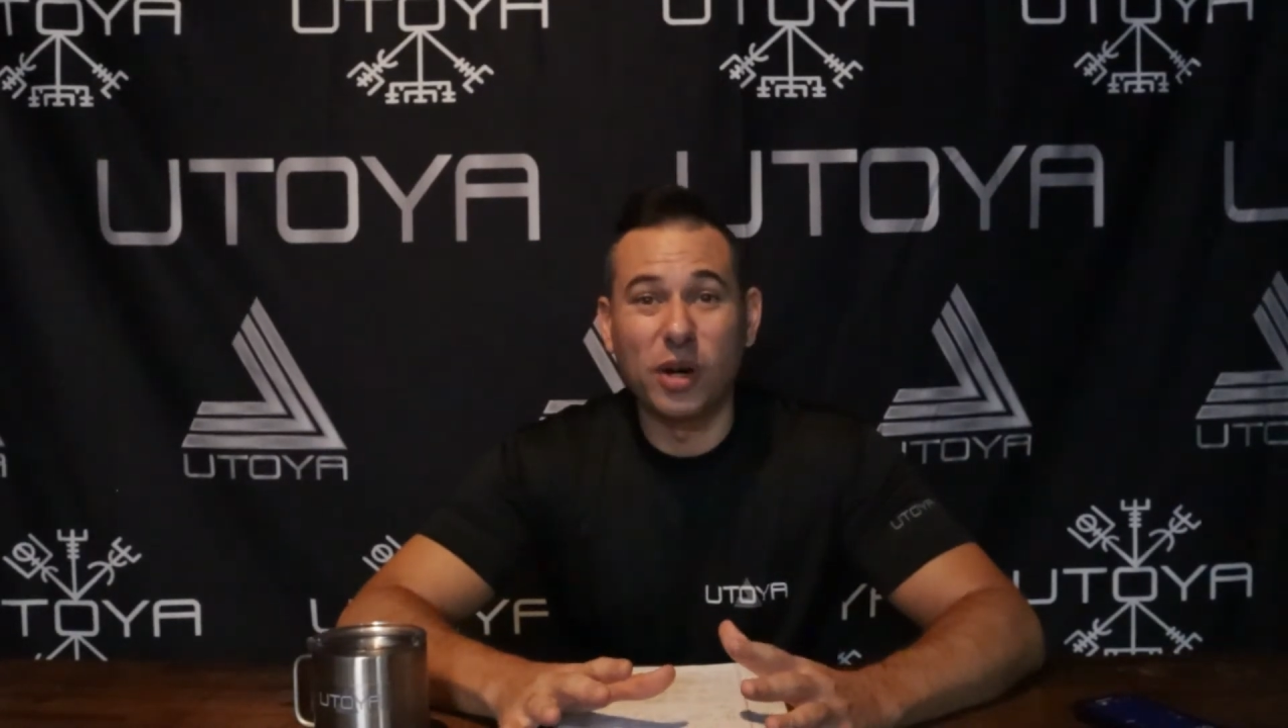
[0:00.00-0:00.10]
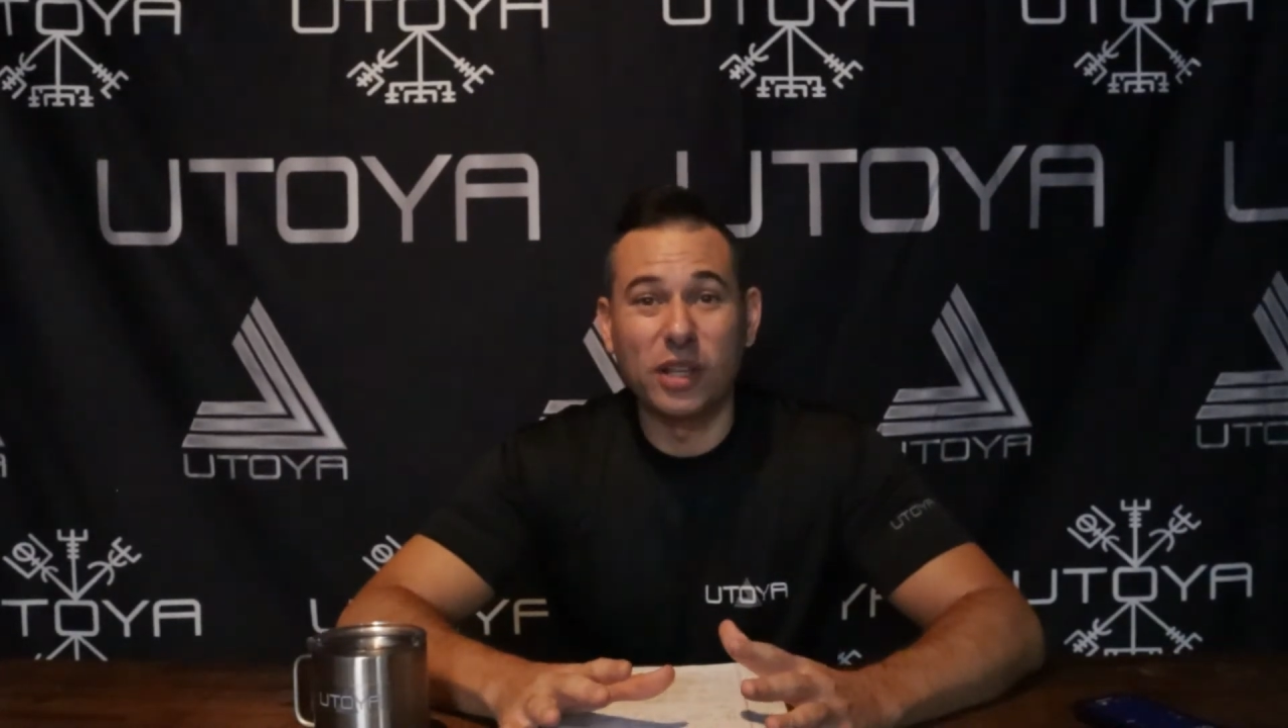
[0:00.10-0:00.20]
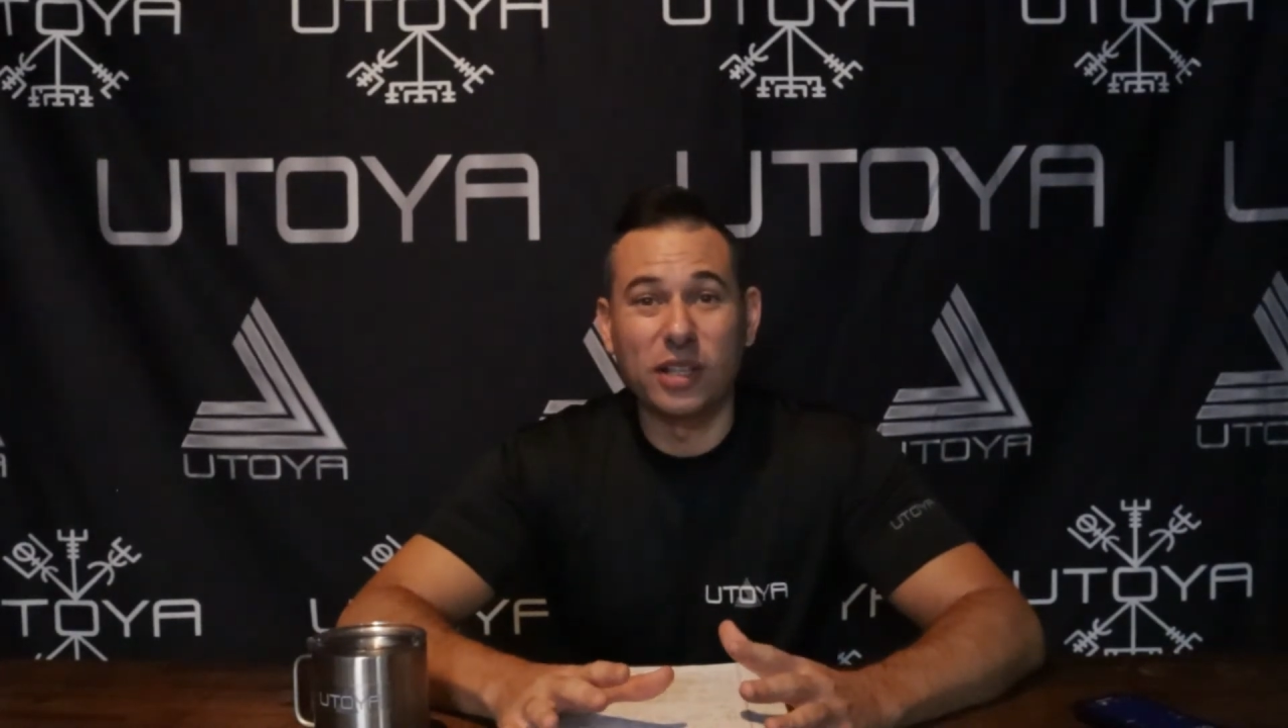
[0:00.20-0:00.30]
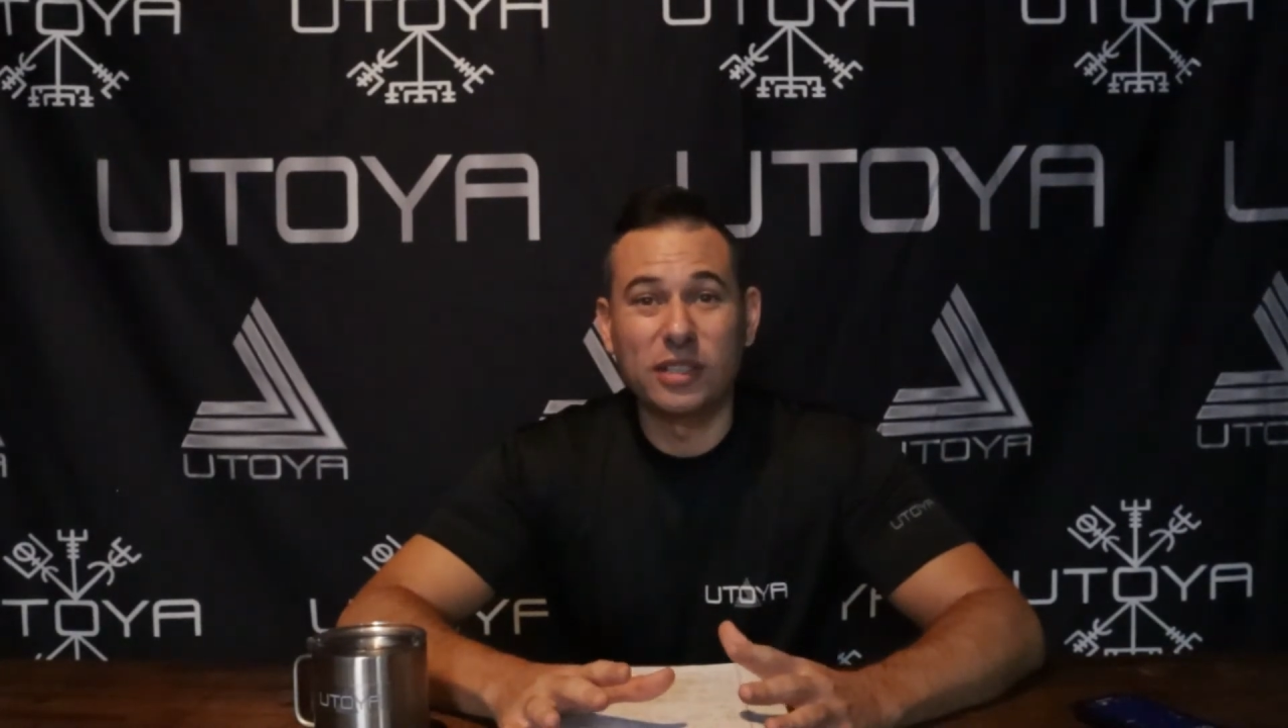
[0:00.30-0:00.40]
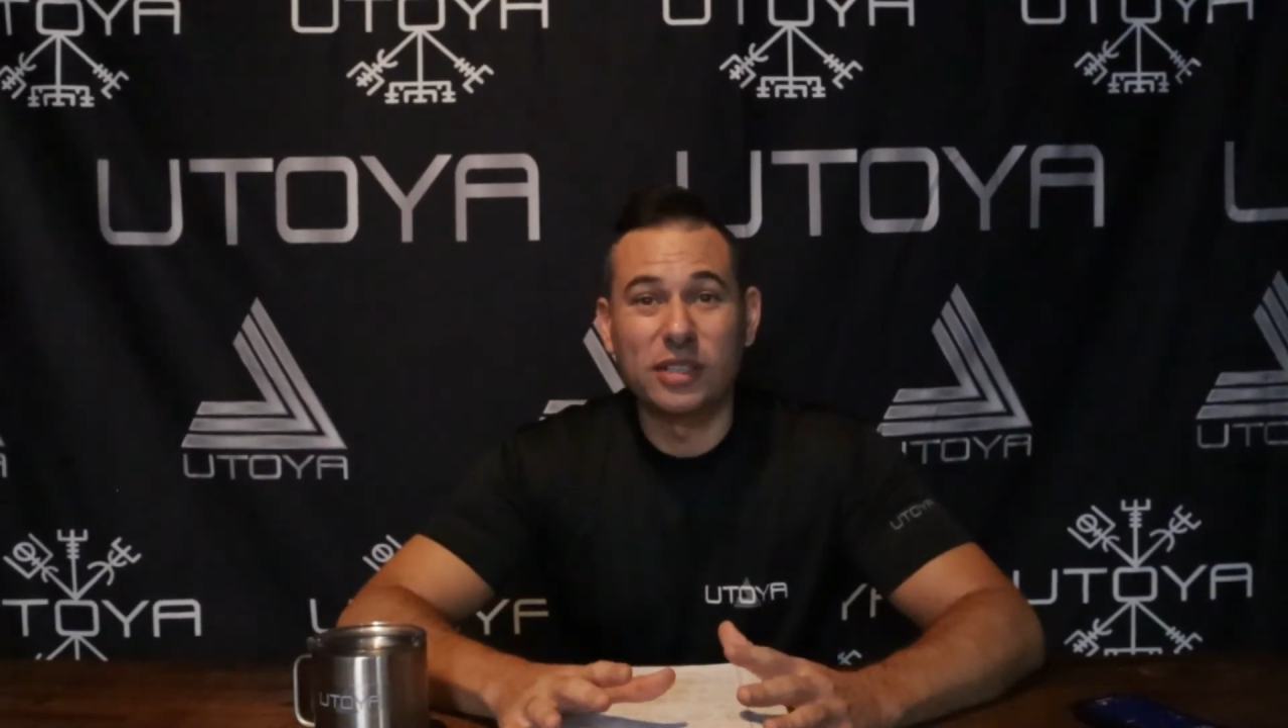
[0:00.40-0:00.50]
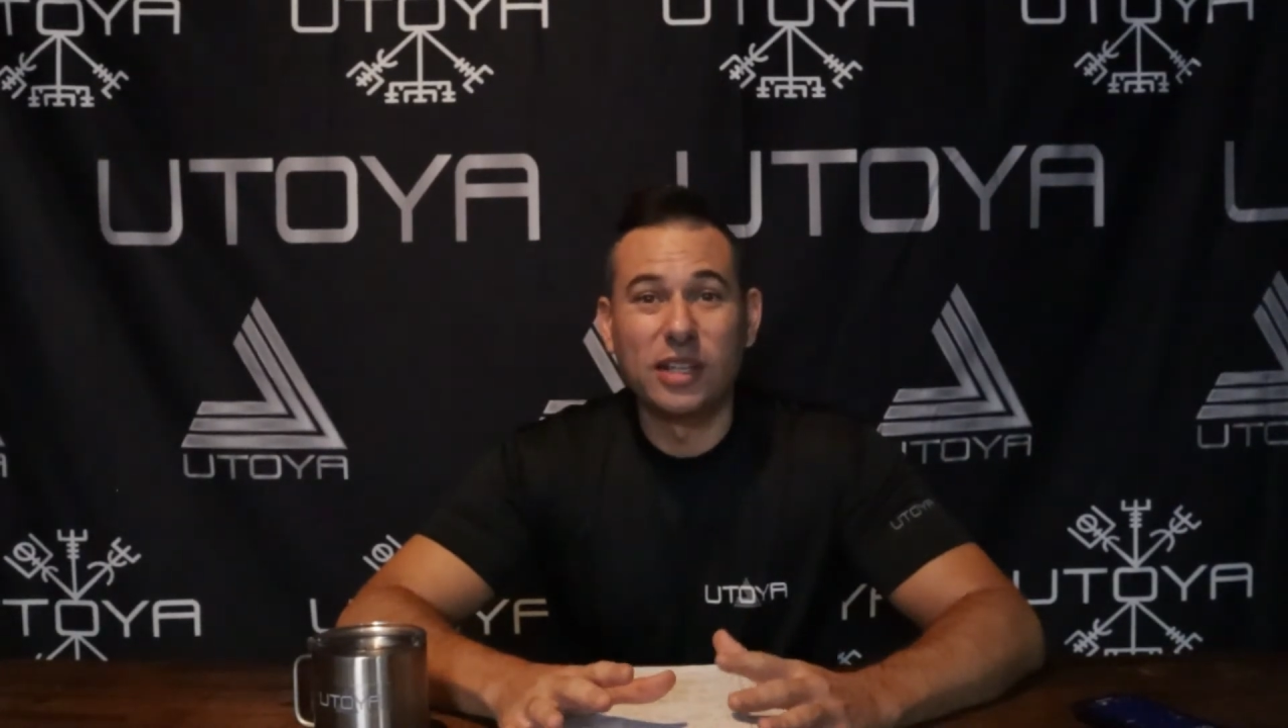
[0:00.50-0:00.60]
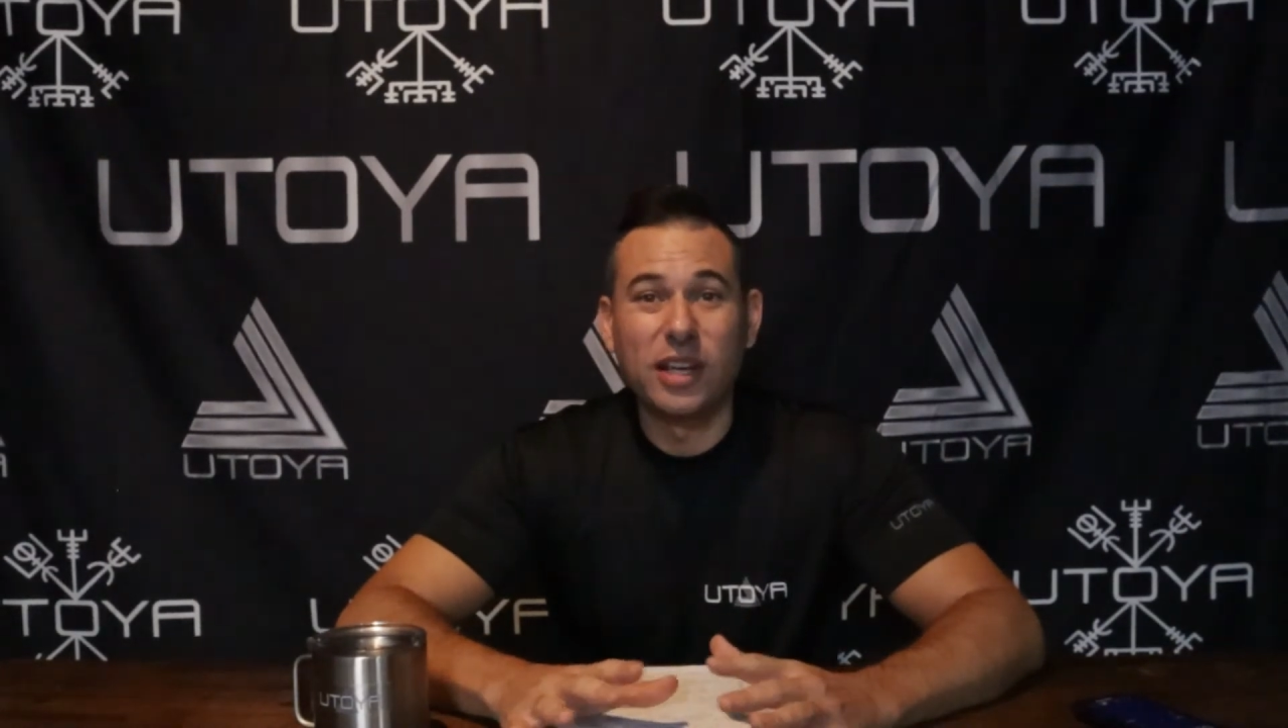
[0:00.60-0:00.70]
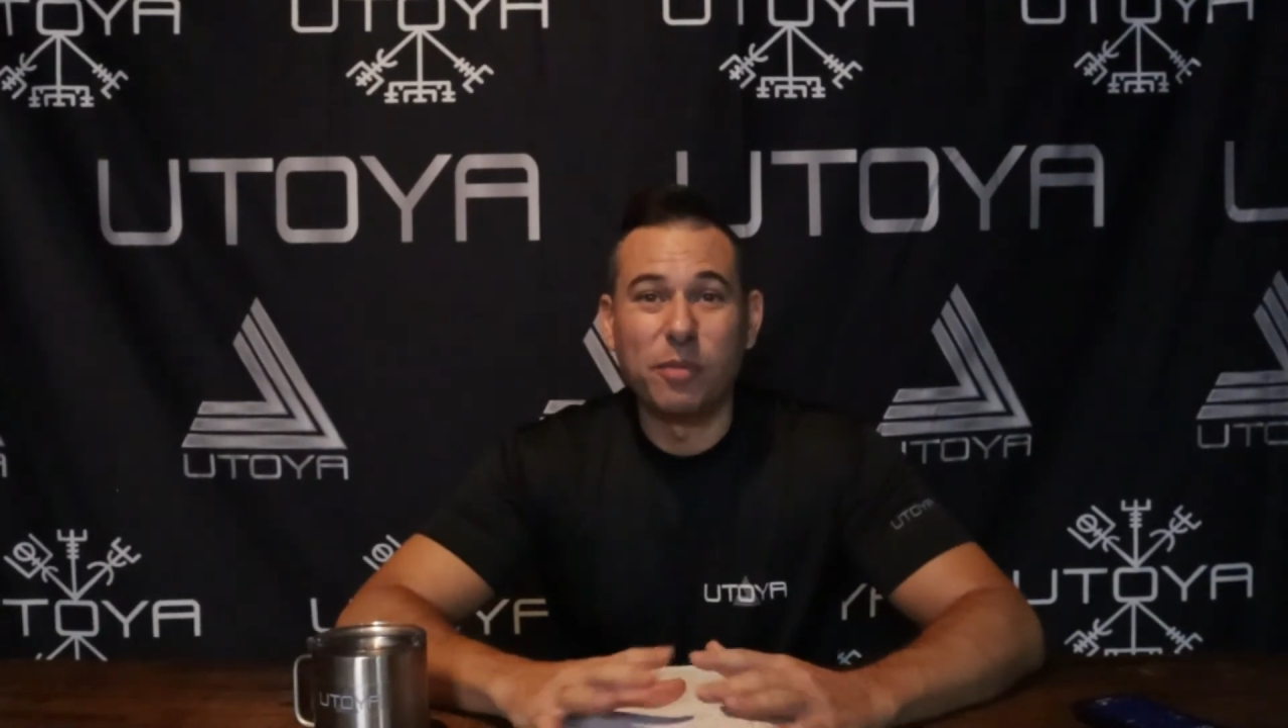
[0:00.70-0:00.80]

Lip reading: on this.